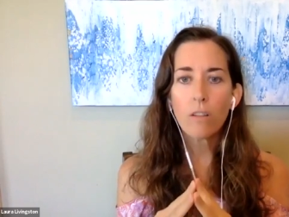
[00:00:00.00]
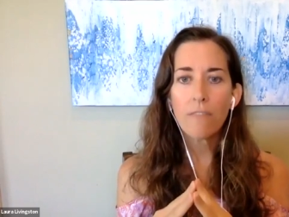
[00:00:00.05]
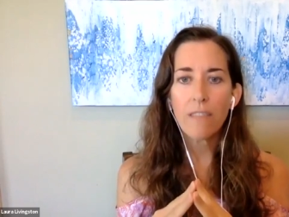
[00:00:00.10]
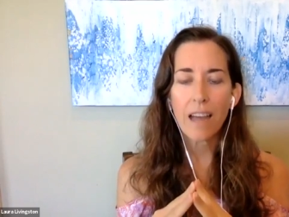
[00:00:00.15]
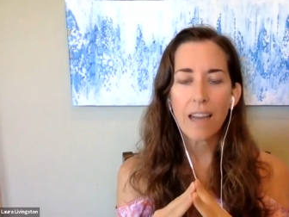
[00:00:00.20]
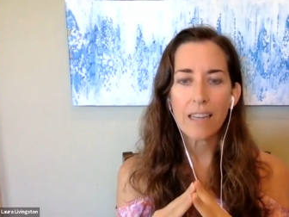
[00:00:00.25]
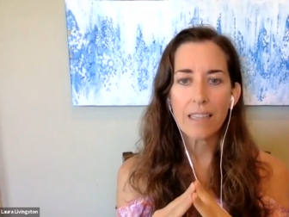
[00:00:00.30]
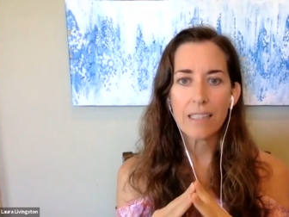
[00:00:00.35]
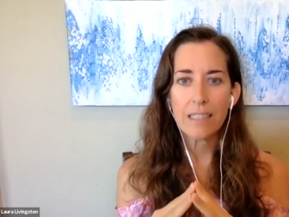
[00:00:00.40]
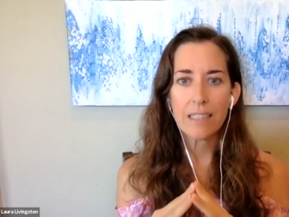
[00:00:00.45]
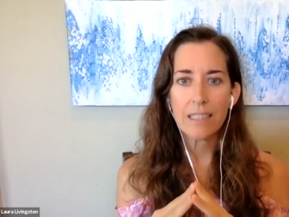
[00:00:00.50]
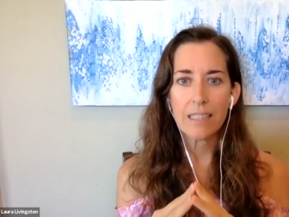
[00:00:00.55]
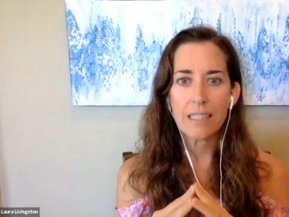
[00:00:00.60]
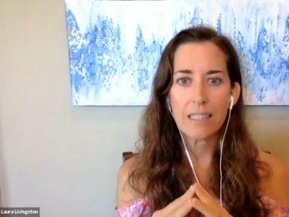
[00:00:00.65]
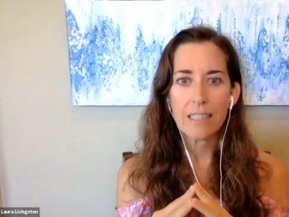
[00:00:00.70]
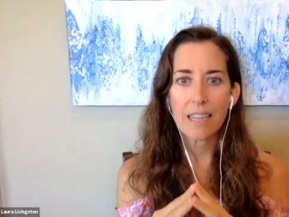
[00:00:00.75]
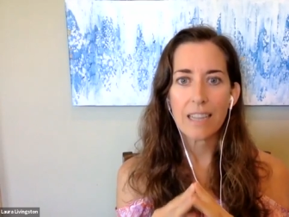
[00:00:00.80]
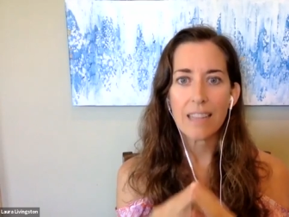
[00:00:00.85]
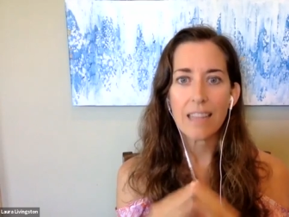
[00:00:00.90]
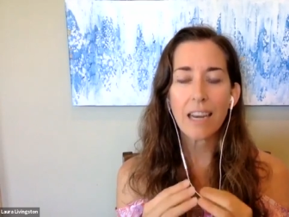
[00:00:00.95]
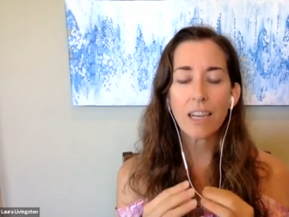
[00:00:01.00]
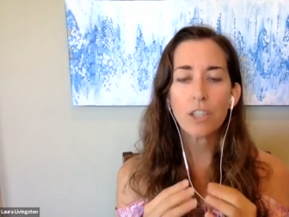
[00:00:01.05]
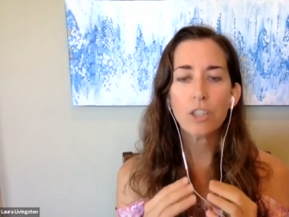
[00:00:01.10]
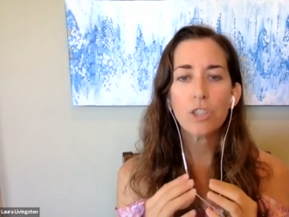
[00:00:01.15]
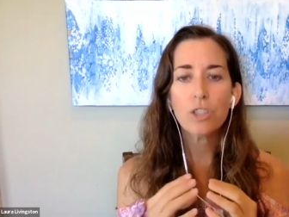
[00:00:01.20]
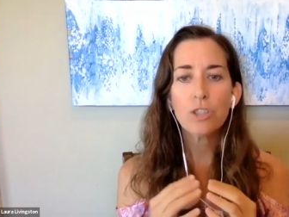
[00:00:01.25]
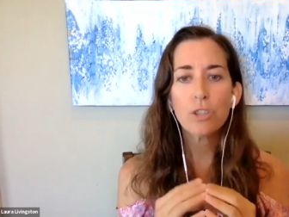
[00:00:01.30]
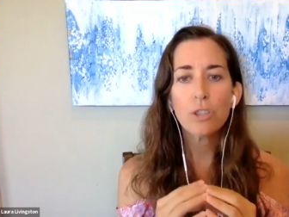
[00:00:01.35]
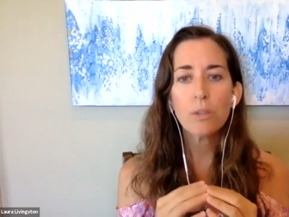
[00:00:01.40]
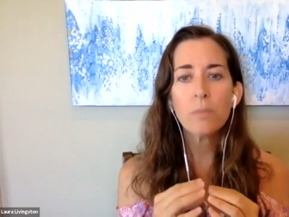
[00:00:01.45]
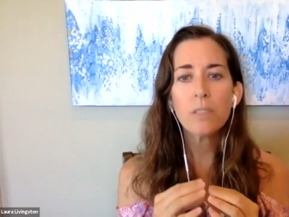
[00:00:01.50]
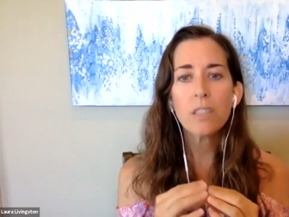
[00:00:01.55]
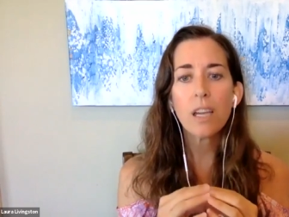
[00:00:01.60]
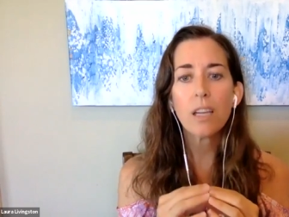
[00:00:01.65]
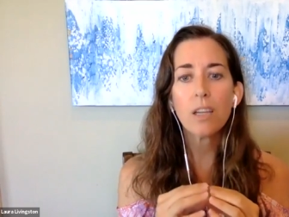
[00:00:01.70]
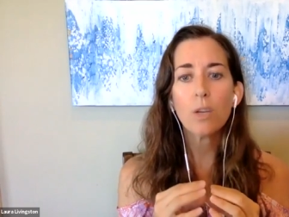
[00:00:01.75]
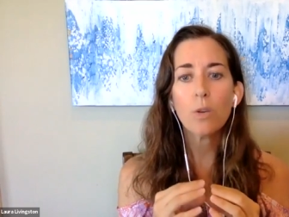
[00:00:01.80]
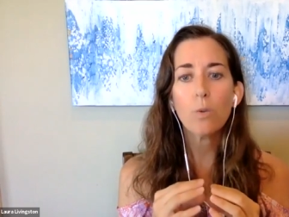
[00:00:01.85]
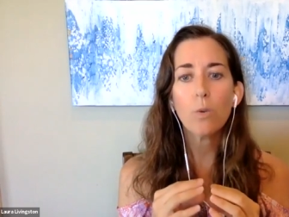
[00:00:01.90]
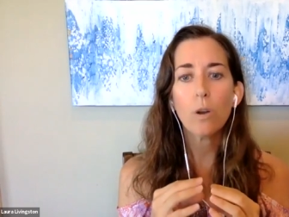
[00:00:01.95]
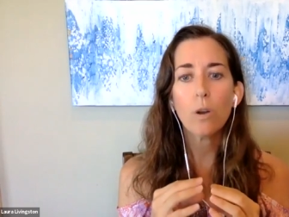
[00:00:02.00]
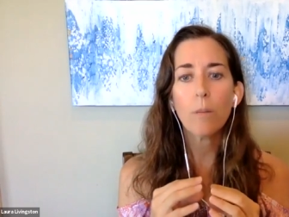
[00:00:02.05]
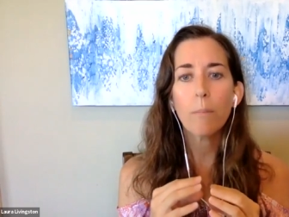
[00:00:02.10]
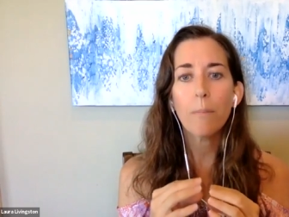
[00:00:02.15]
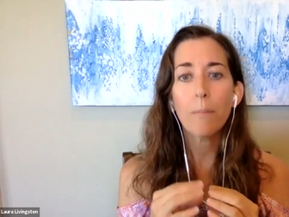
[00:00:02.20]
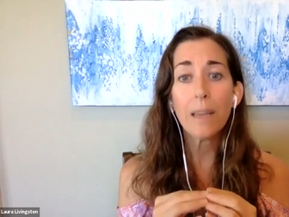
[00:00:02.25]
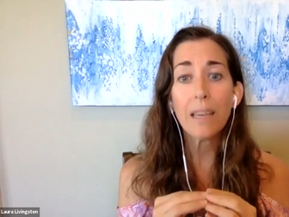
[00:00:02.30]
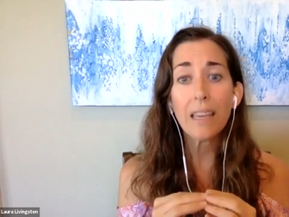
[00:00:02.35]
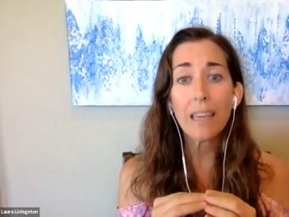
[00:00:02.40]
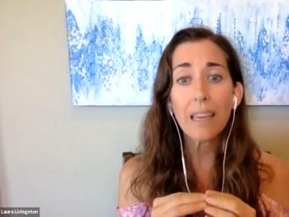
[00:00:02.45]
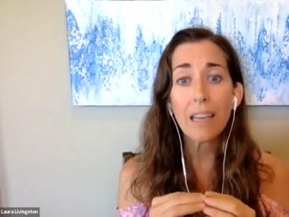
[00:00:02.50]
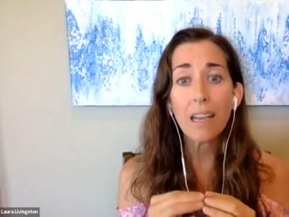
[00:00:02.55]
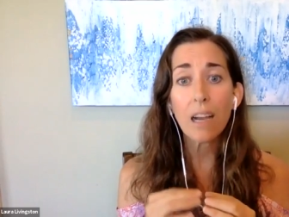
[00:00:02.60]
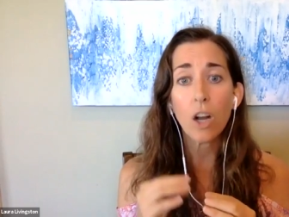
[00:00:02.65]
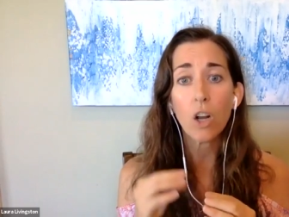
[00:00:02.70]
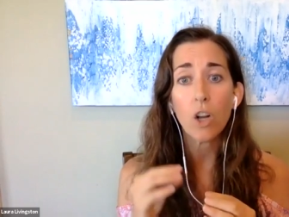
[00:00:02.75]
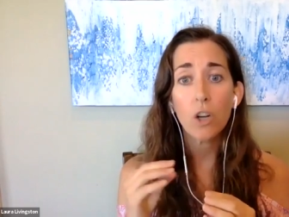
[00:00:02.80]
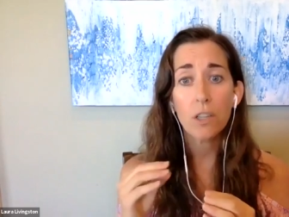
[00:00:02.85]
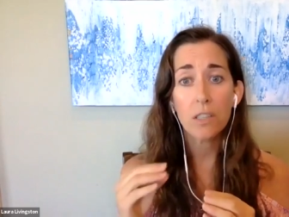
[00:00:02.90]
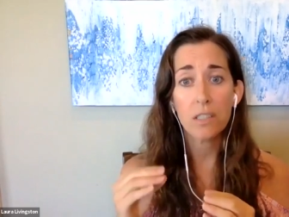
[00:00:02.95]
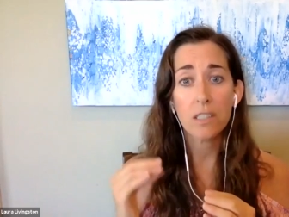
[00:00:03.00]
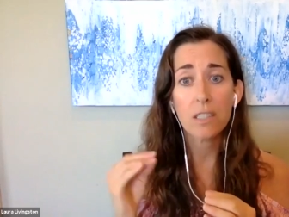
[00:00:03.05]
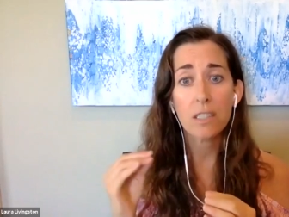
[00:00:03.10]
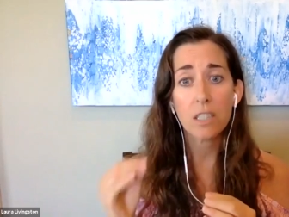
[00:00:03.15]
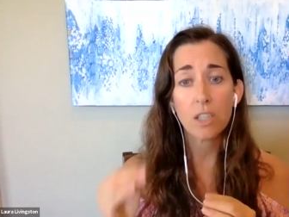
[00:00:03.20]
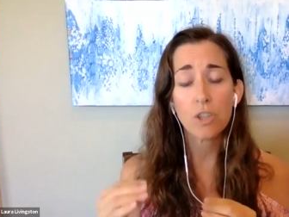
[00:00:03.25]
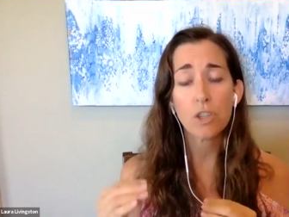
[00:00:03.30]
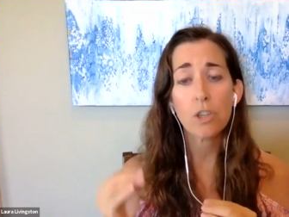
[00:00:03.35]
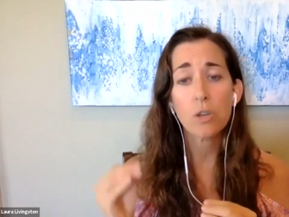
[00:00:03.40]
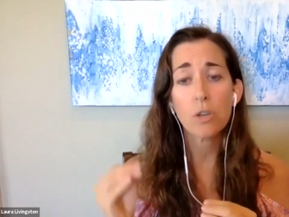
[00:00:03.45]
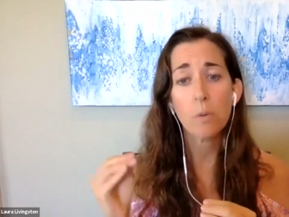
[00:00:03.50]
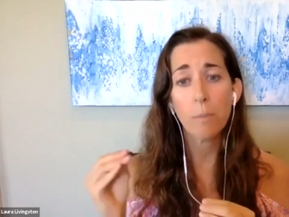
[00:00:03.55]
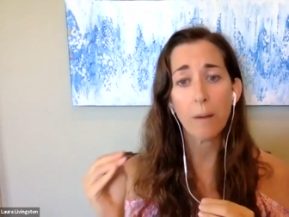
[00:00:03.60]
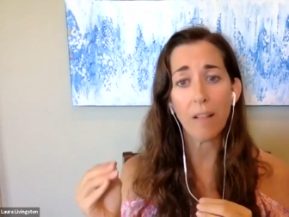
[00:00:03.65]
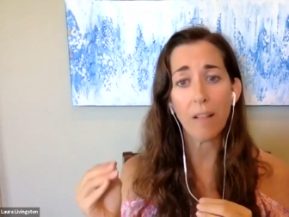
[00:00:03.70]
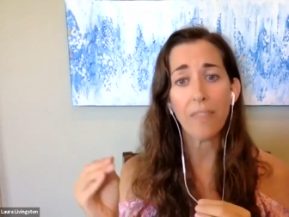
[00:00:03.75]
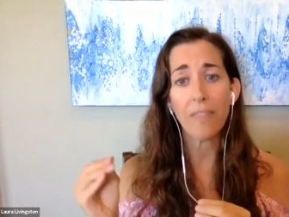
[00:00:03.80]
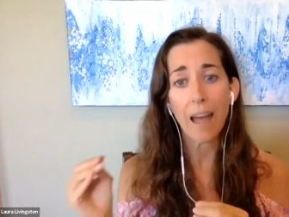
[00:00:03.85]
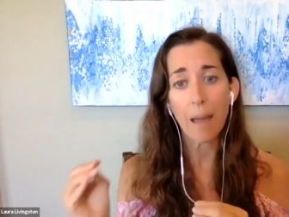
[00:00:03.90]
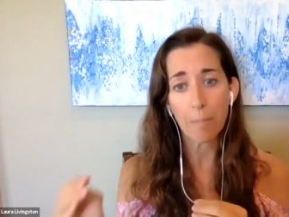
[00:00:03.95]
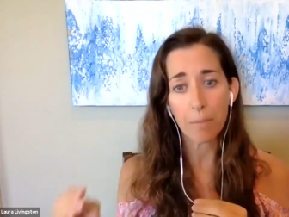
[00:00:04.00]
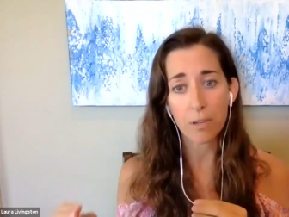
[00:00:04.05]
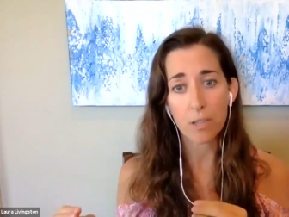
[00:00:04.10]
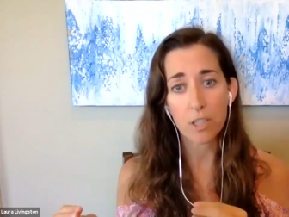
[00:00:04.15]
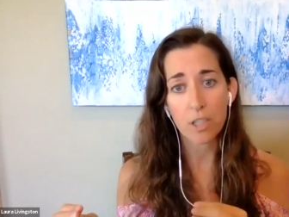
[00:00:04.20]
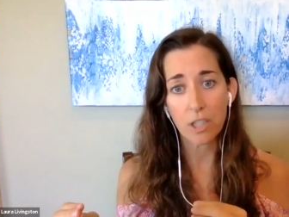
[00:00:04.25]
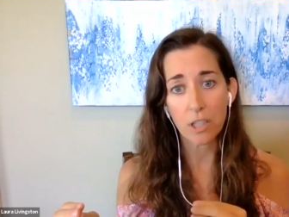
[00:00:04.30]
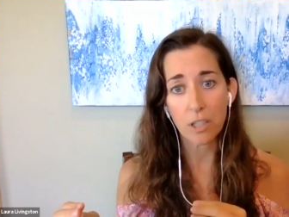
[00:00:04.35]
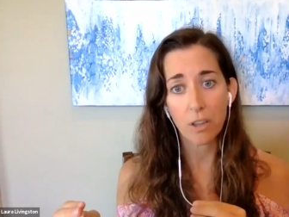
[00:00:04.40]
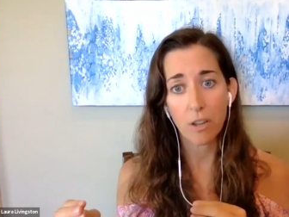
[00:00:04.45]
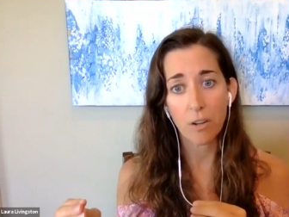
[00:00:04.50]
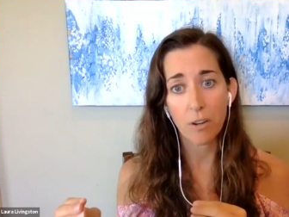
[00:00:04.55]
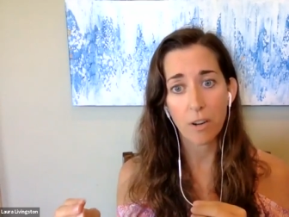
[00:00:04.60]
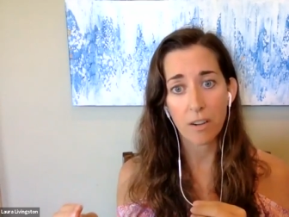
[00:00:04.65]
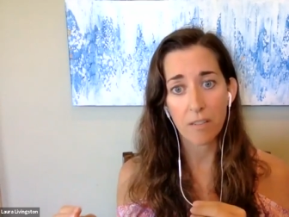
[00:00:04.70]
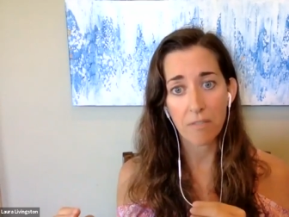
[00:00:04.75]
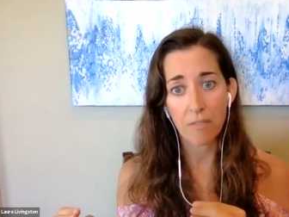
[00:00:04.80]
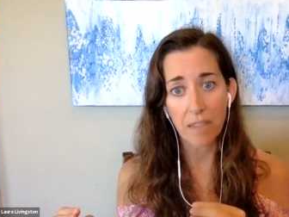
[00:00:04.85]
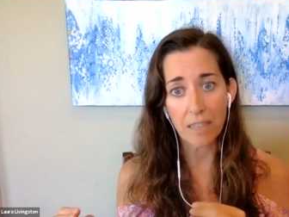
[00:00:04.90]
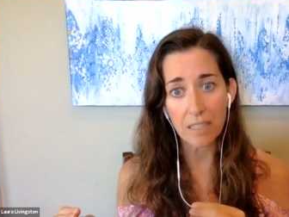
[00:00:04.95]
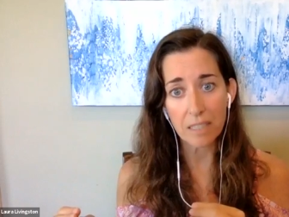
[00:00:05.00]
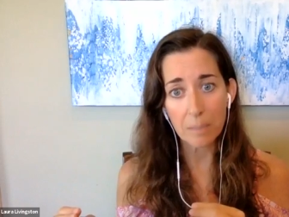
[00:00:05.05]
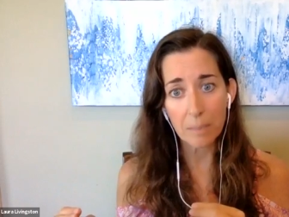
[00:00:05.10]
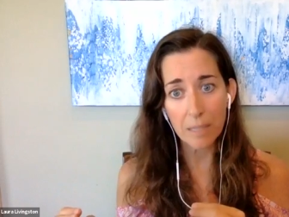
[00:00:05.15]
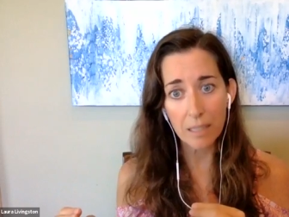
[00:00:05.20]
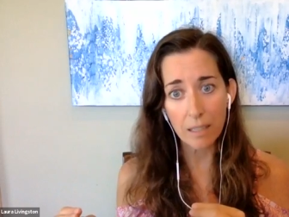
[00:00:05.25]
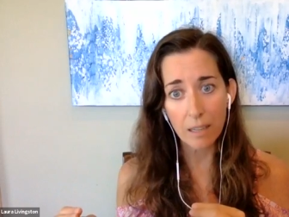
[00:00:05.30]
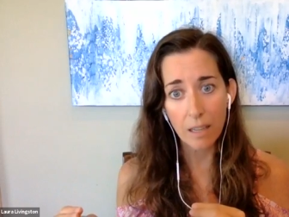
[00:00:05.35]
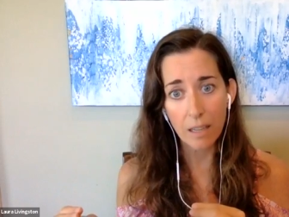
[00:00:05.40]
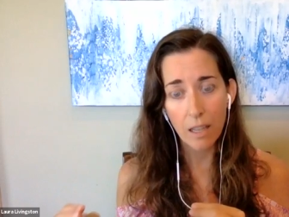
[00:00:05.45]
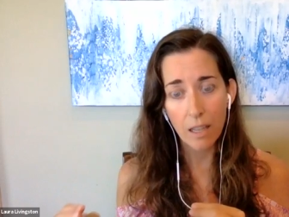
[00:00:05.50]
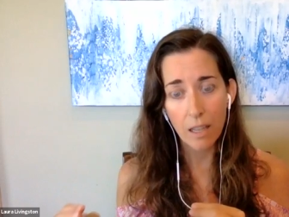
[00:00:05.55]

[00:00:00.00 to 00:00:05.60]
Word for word: of that is to say that assumes that you are making a good decision about that particular investment.